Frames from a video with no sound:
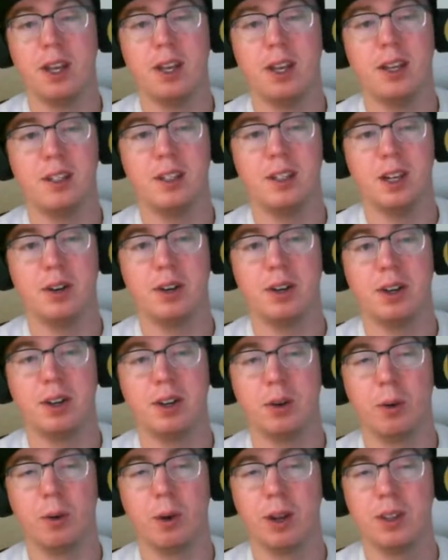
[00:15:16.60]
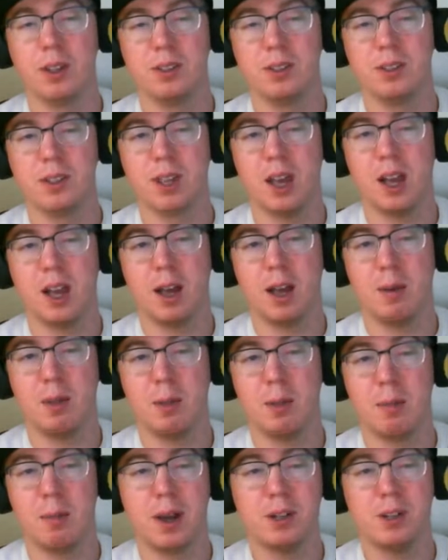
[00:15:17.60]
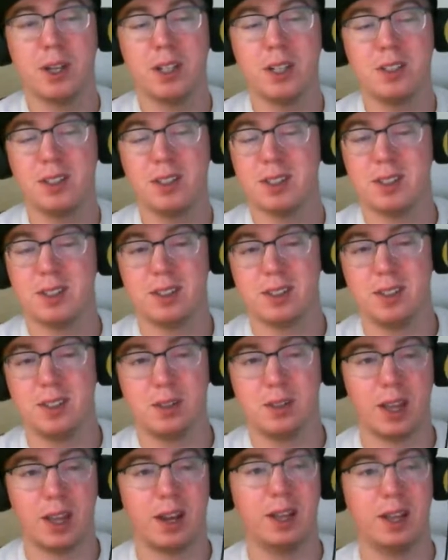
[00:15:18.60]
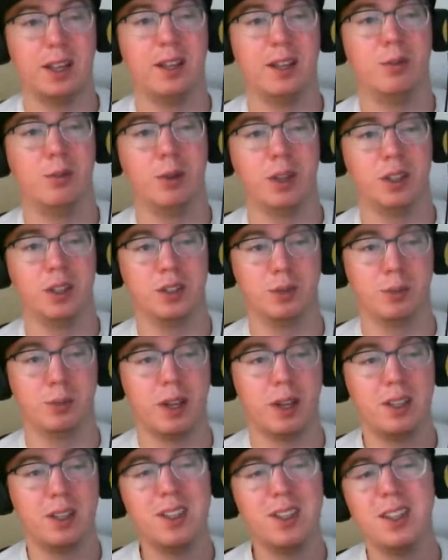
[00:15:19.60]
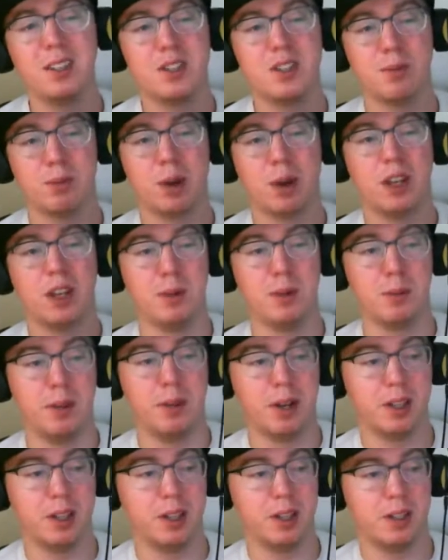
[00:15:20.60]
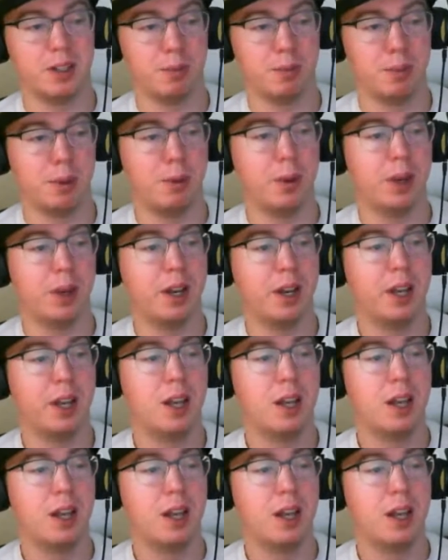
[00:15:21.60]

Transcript: Derek Norris. The Padres, this kind of really didn't surprise me, but it's a big one.